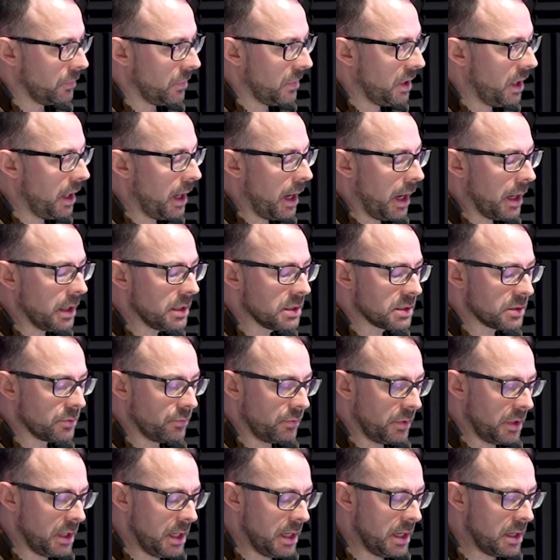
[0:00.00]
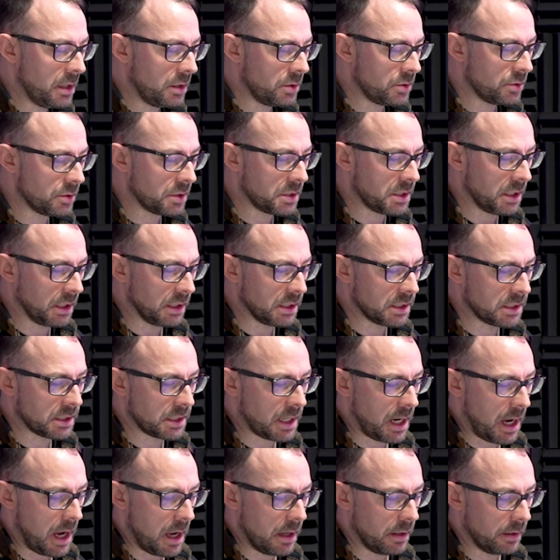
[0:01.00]
Yeah, it's a really interesting
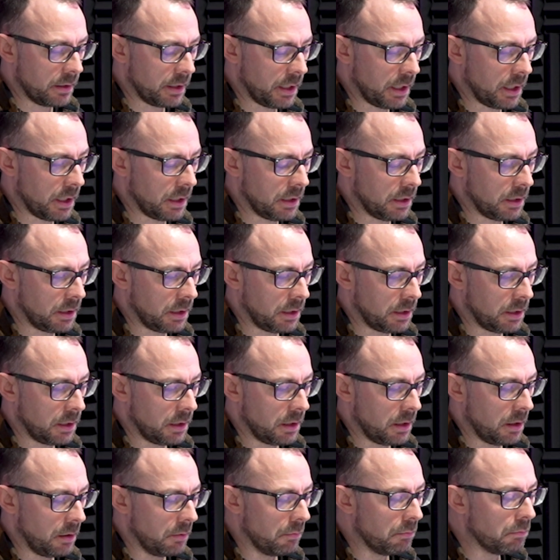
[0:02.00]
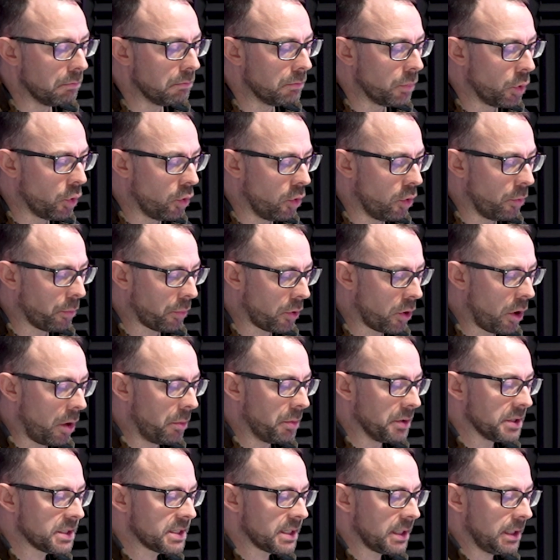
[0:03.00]
stat that more
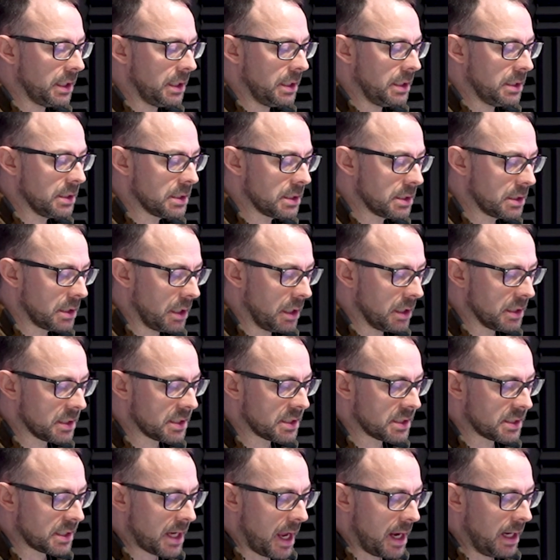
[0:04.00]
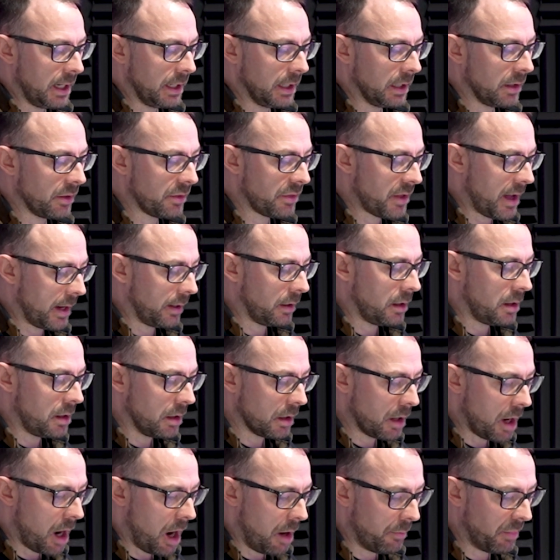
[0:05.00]
properties are selling than are
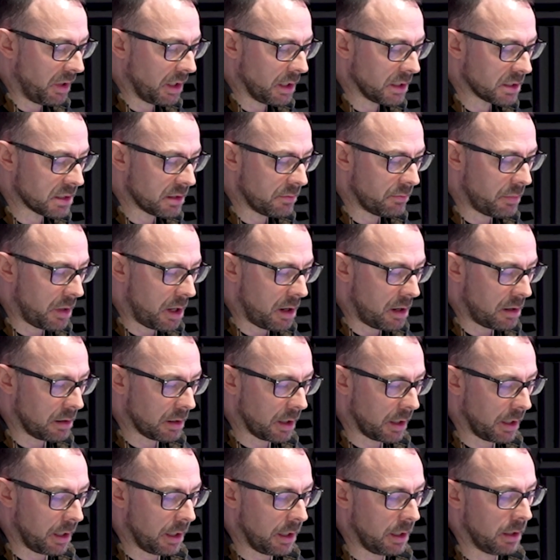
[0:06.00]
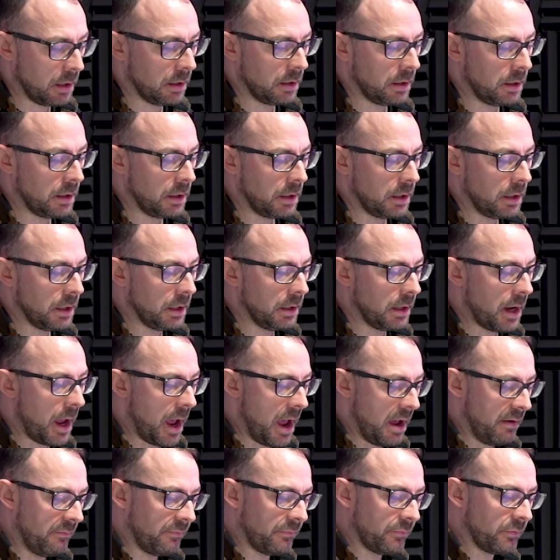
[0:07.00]
coming to market in
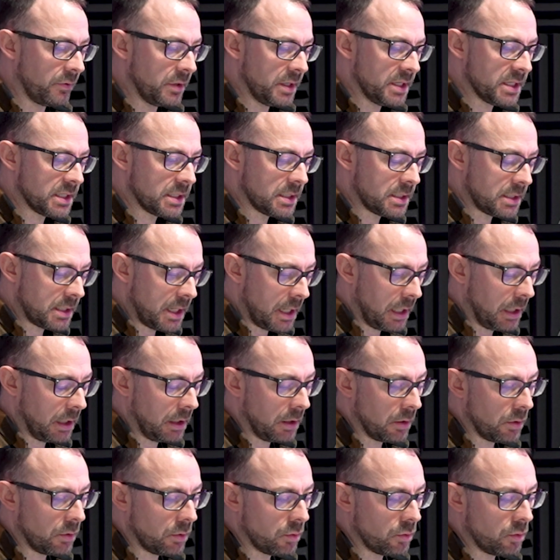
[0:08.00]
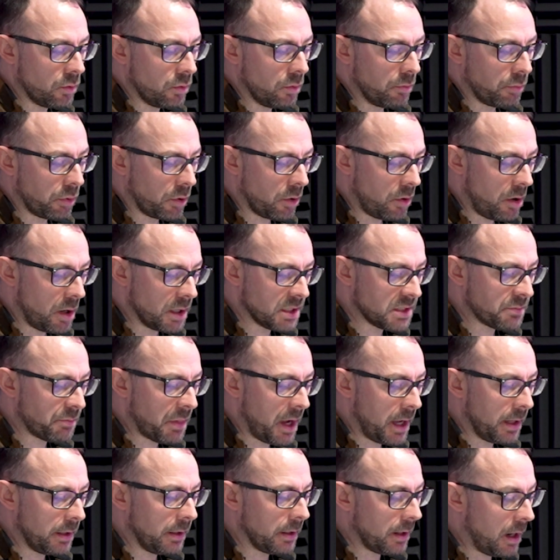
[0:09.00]
every single price
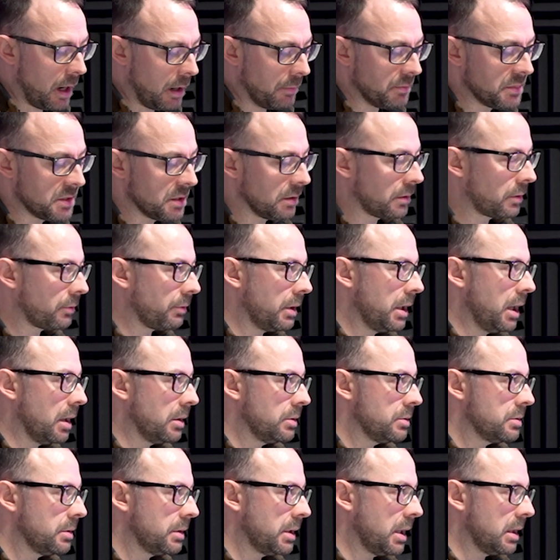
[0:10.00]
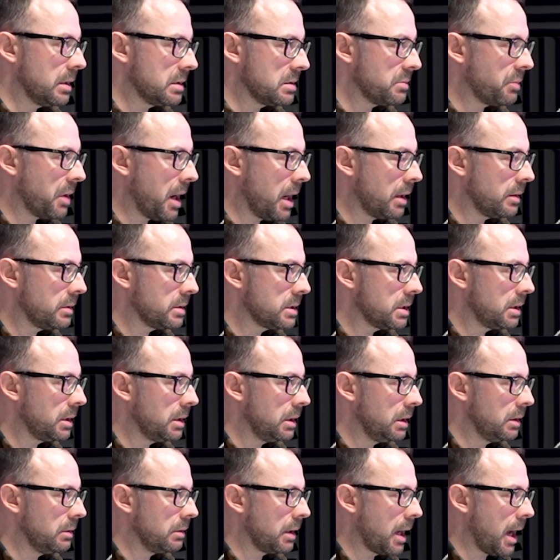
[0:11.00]
band up to £300,000 in
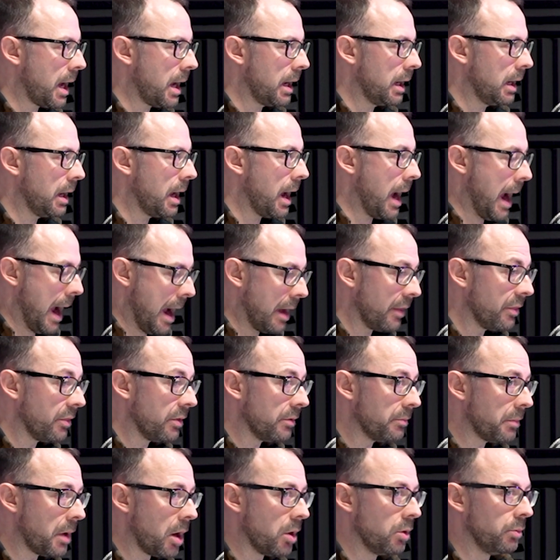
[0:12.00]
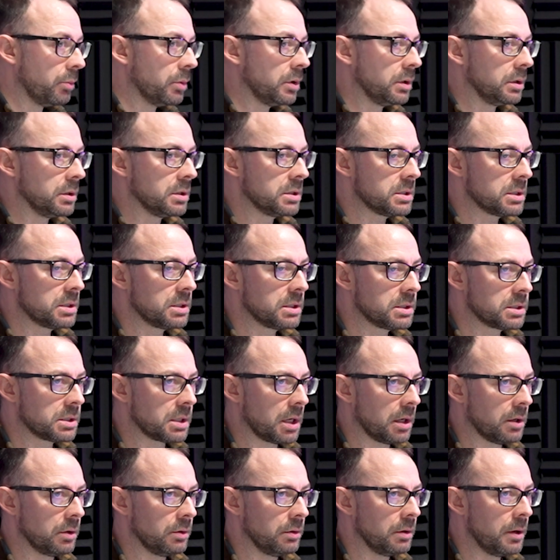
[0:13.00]
the UK at the moment.
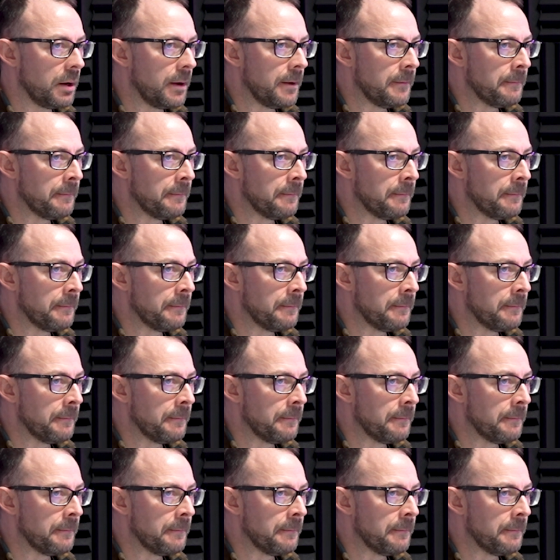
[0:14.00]
So